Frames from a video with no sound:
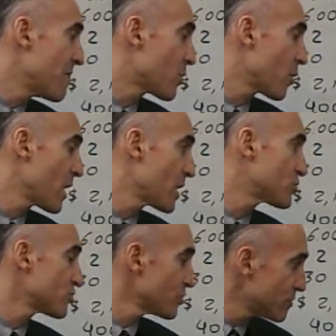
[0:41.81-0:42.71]
The
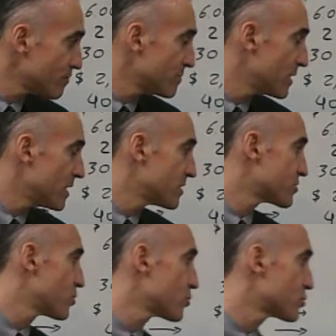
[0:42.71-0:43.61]
collection
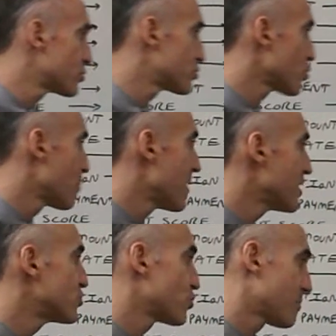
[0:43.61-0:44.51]
is not so
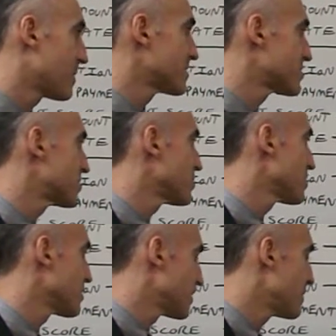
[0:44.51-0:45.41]
major, but
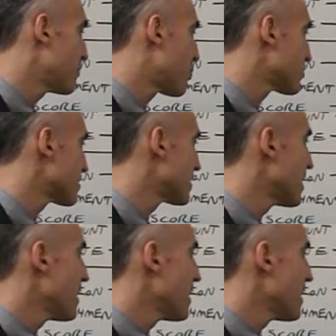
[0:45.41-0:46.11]
still important.